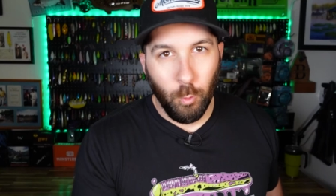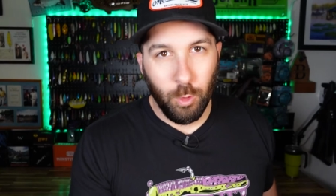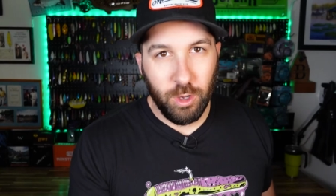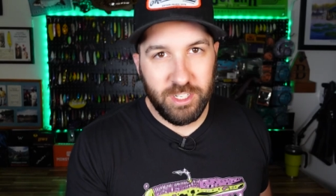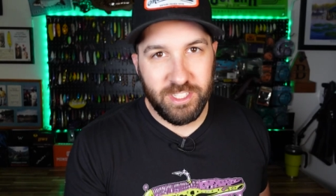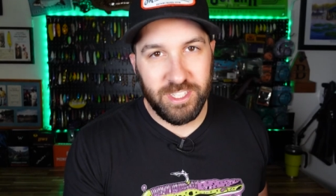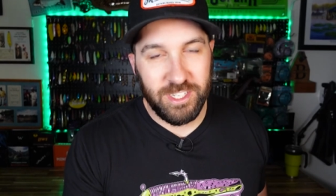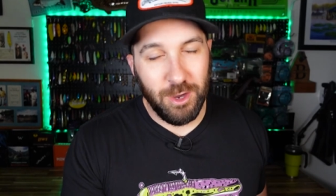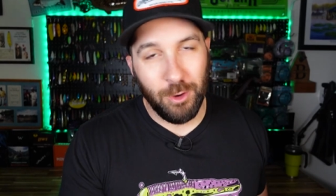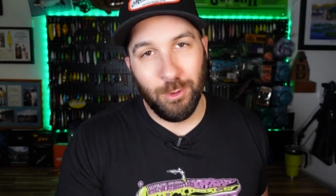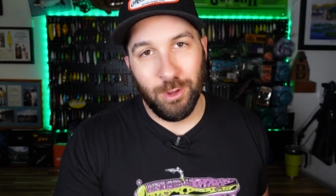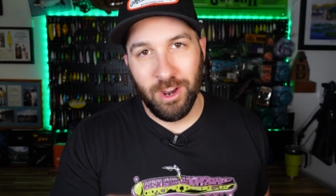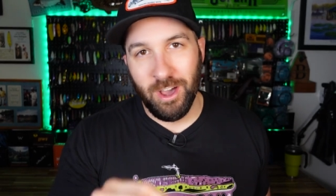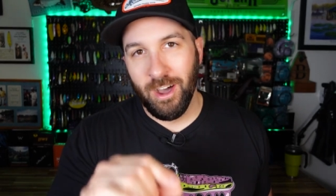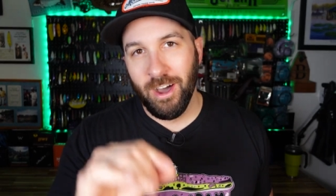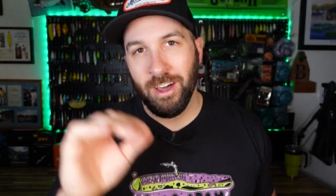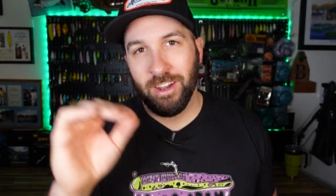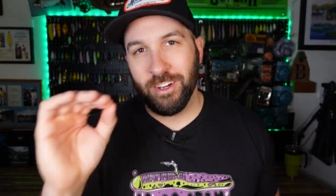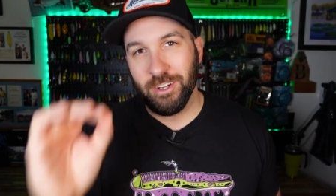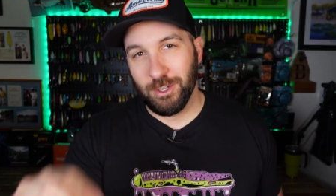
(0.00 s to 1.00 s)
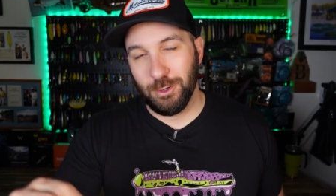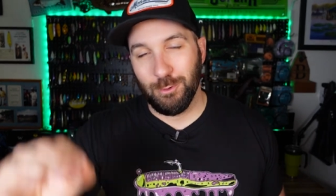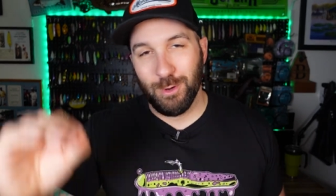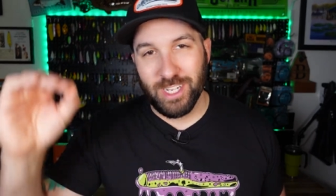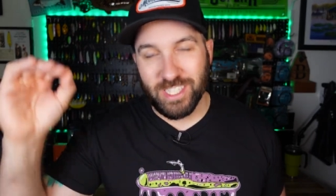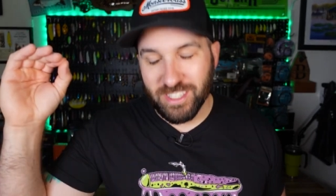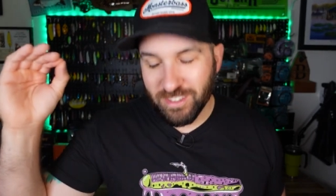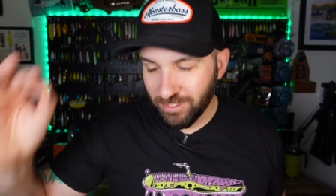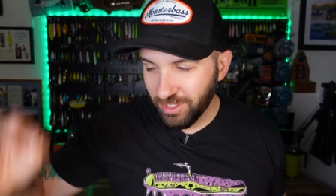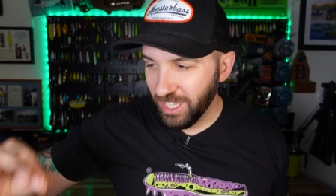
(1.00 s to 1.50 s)
What is going on,
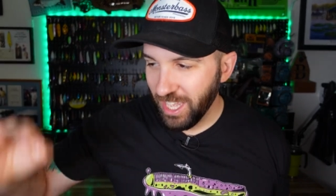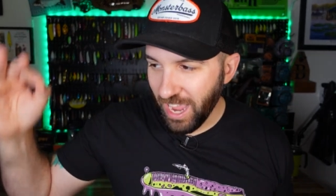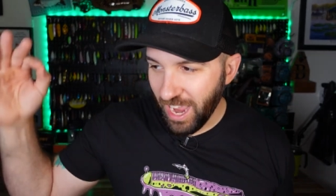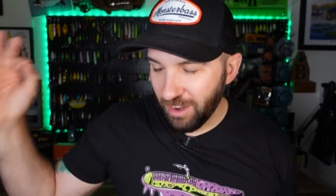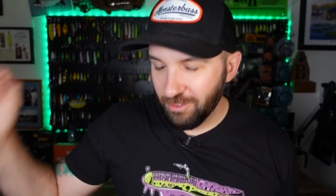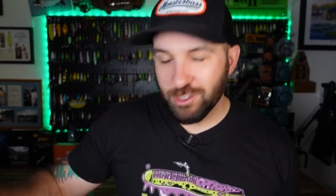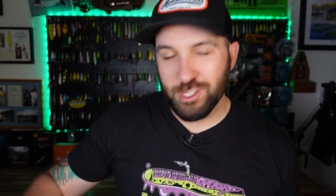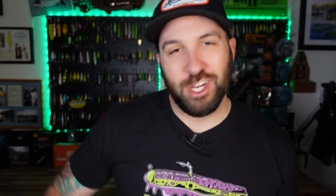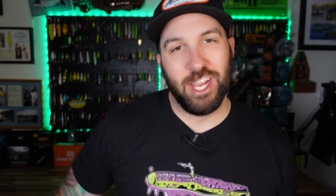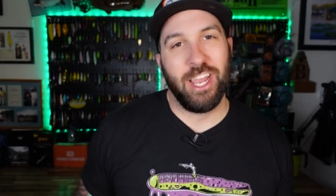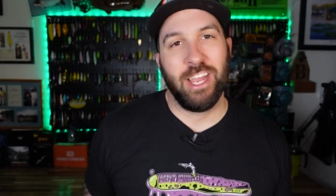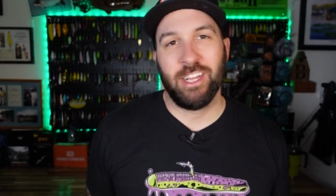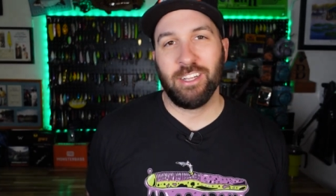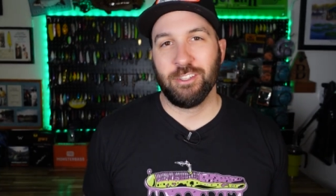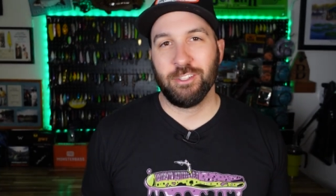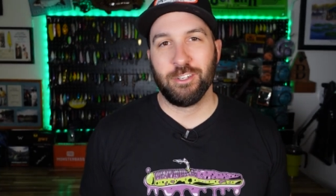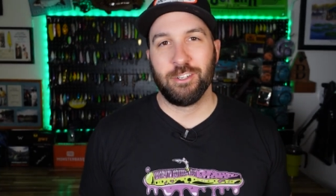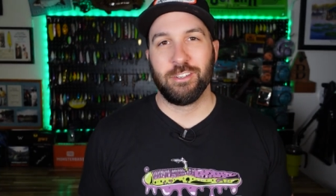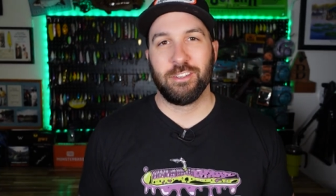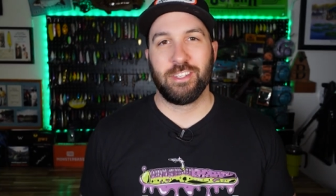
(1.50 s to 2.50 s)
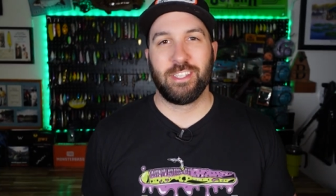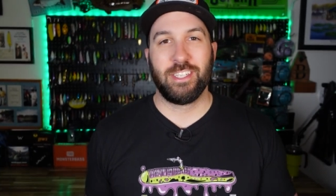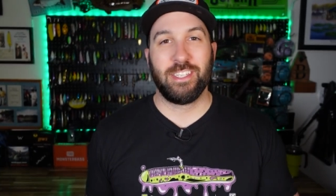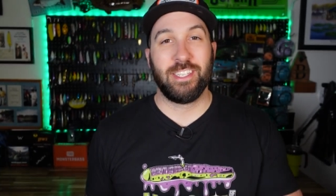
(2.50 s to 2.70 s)
aggressively average anglers?